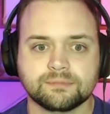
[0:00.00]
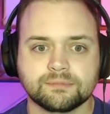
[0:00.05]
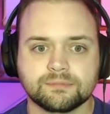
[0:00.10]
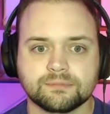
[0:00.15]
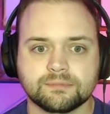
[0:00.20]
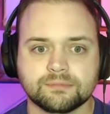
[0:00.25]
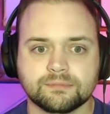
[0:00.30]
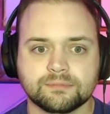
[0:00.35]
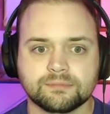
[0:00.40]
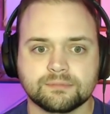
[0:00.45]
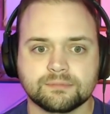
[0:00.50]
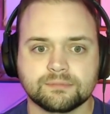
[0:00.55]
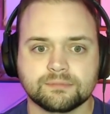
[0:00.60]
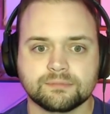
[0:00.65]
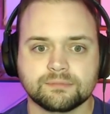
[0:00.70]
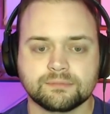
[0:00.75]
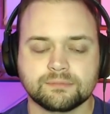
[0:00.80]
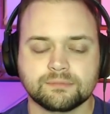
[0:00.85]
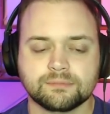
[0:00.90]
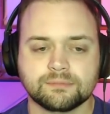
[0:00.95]

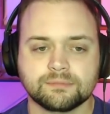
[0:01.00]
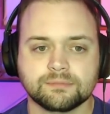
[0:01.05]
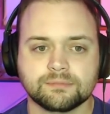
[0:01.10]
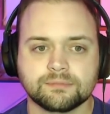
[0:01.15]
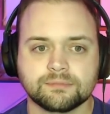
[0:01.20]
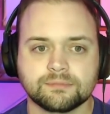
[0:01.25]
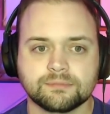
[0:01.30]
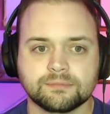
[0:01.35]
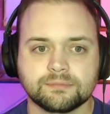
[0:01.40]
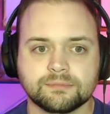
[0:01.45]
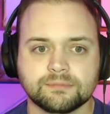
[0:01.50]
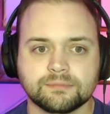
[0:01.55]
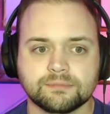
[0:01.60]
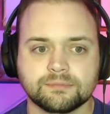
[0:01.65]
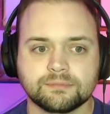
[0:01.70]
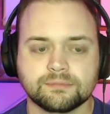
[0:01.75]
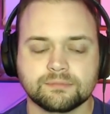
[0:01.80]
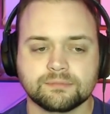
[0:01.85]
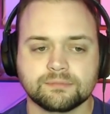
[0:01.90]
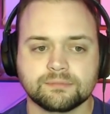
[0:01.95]

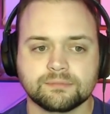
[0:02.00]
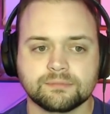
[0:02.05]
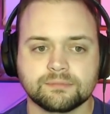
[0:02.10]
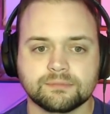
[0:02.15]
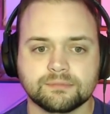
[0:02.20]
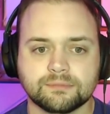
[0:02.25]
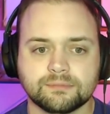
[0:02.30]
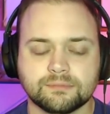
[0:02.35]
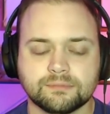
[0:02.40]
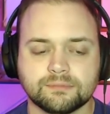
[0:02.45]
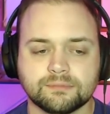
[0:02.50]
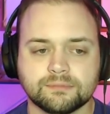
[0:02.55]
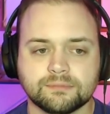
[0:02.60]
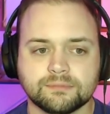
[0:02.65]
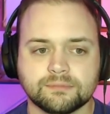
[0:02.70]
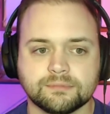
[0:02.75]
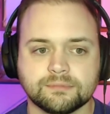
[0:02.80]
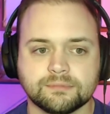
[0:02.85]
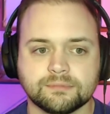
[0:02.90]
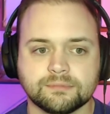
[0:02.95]

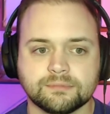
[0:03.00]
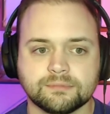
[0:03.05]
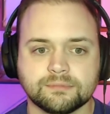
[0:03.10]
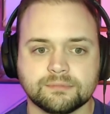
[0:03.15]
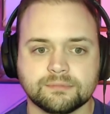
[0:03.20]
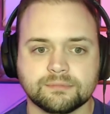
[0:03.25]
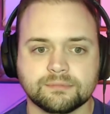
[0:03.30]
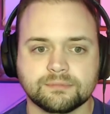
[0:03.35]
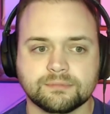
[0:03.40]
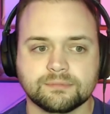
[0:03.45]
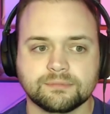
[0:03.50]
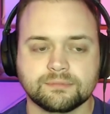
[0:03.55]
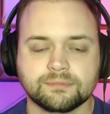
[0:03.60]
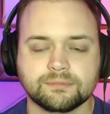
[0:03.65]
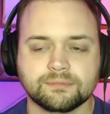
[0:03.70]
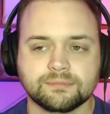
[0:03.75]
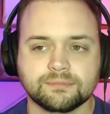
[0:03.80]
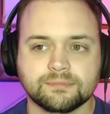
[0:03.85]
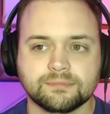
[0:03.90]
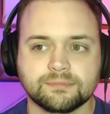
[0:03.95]

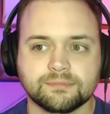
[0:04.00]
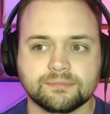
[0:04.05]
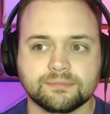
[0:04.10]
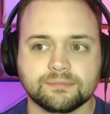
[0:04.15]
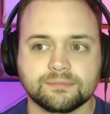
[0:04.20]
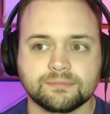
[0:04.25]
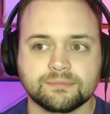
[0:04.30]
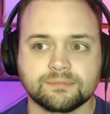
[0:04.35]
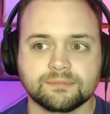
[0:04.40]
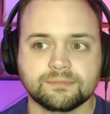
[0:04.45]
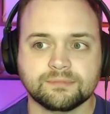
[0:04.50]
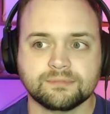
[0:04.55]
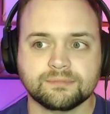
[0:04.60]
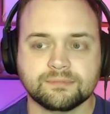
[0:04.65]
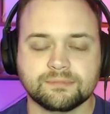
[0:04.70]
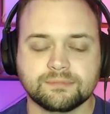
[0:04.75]
(not speaking)